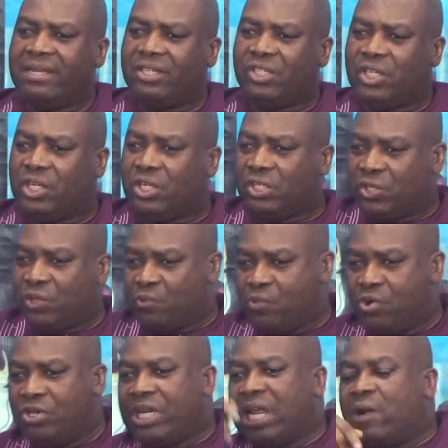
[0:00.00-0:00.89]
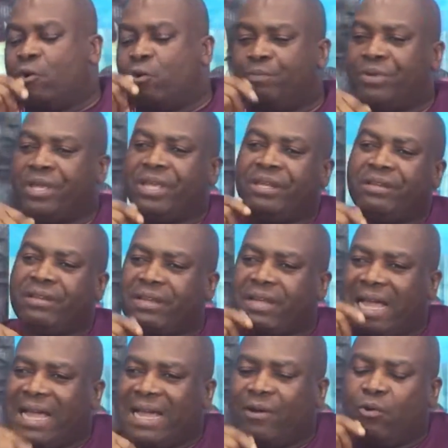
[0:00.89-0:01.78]
She is the one that will be,
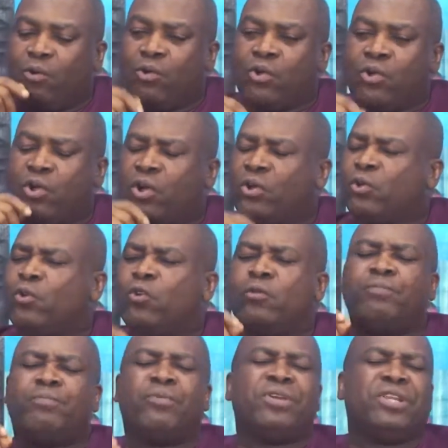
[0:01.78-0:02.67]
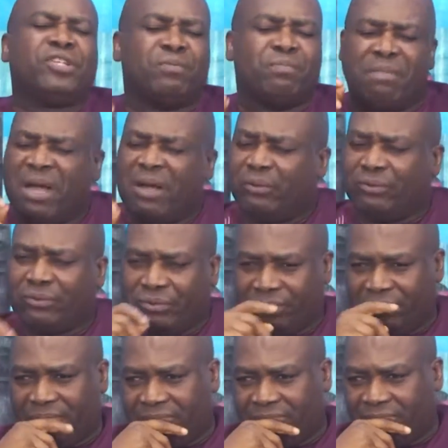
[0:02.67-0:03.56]
oh God, open his
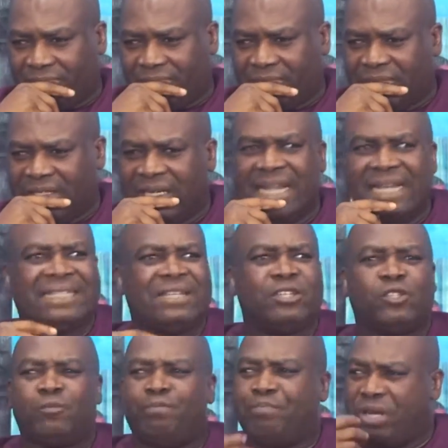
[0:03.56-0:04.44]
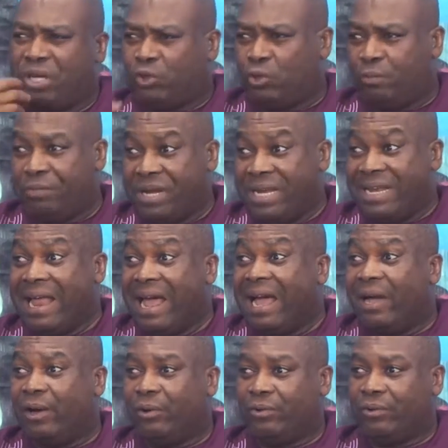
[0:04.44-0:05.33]
mouth. yeah. Let him speak to me
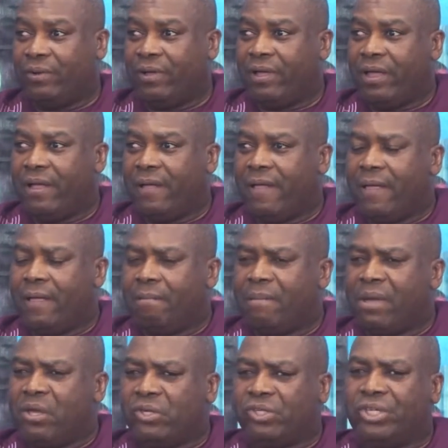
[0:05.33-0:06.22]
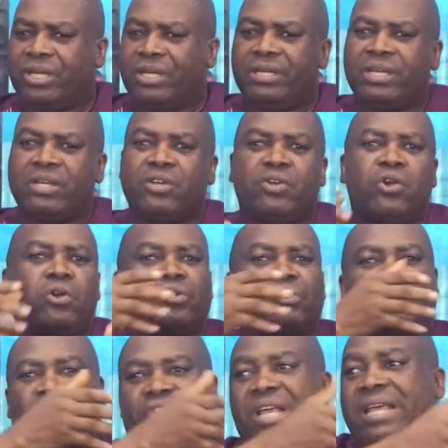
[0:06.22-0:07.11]
now. But you see, the God
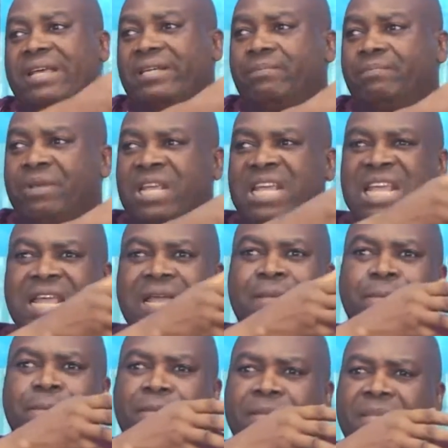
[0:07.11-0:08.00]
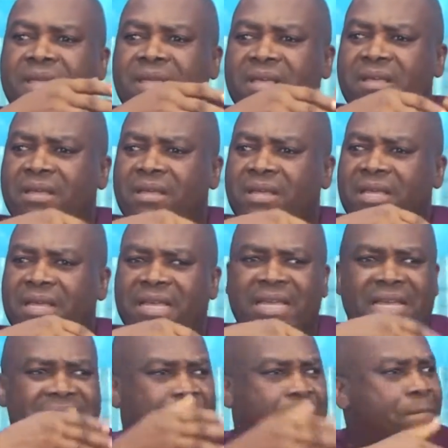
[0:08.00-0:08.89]
said became a
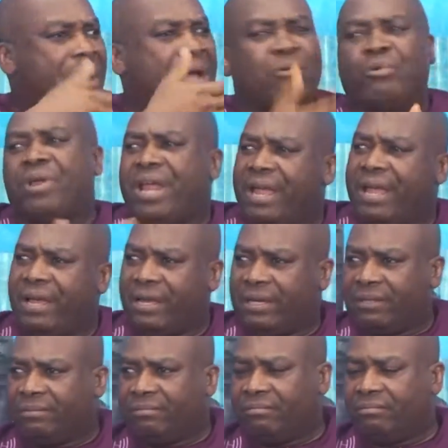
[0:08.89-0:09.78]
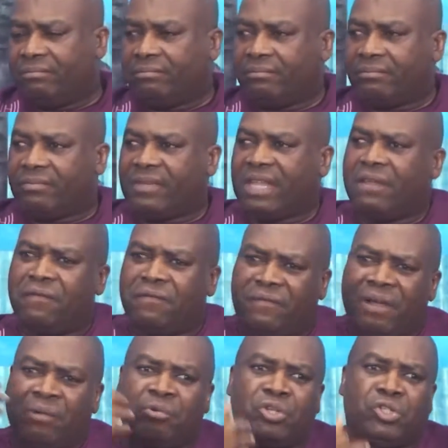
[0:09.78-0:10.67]
barrier. A barrier. Yeah a
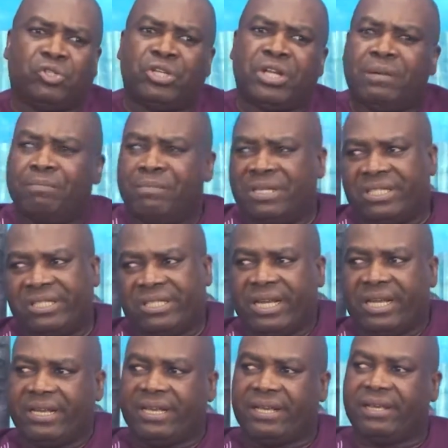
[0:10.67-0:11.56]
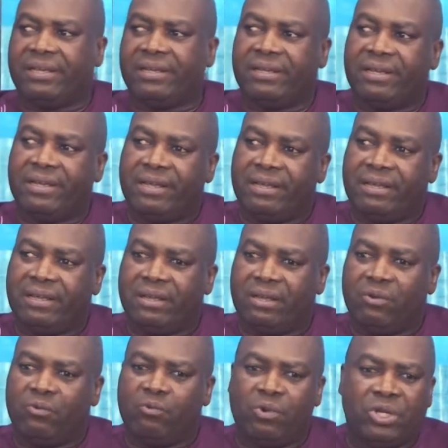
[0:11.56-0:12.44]
foundational mistake,
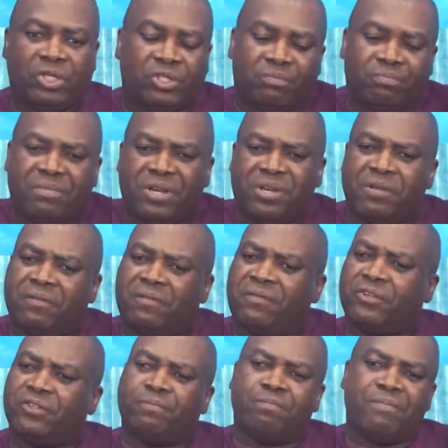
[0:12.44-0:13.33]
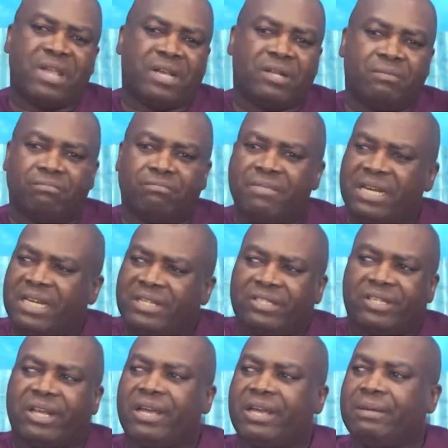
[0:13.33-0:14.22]
which many of us make
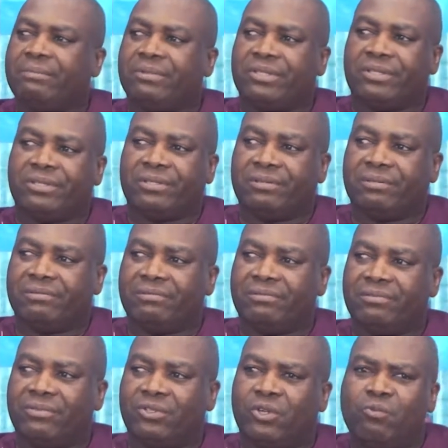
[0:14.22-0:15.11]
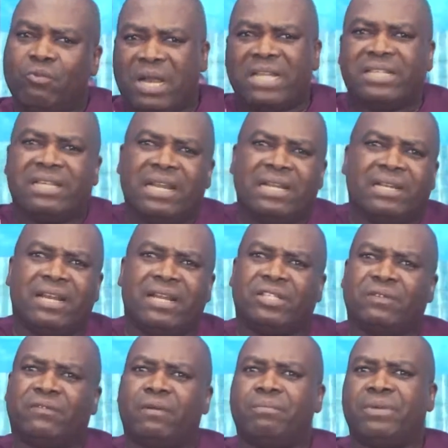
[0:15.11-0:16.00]
many times. So we just learn a
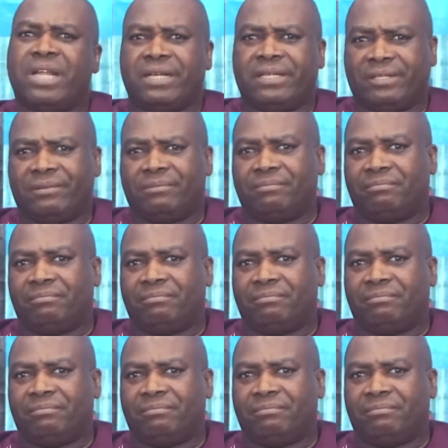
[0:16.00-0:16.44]
lesson from that.